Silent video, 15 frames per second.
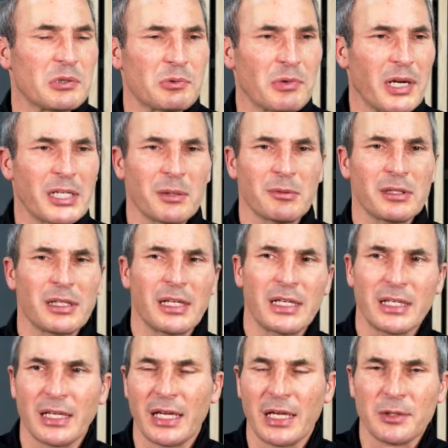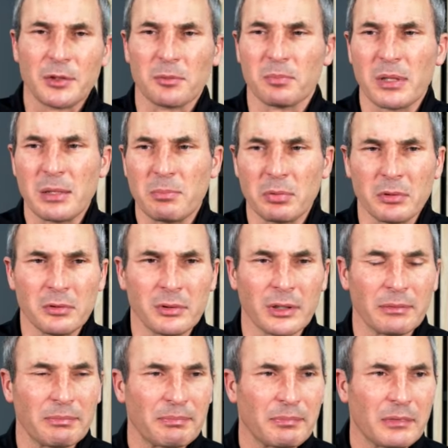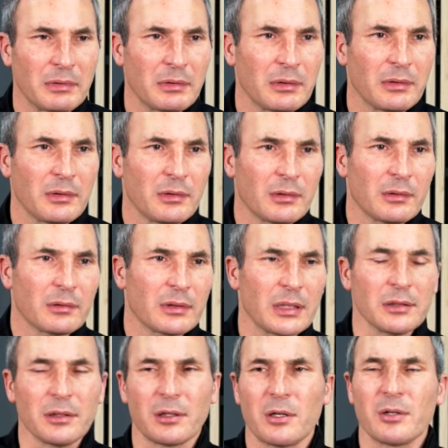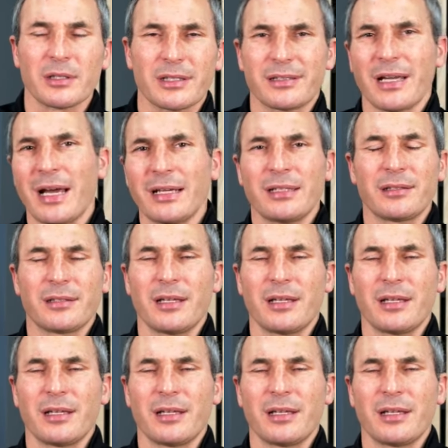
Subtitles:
randomly laying hands on people and getting all excited.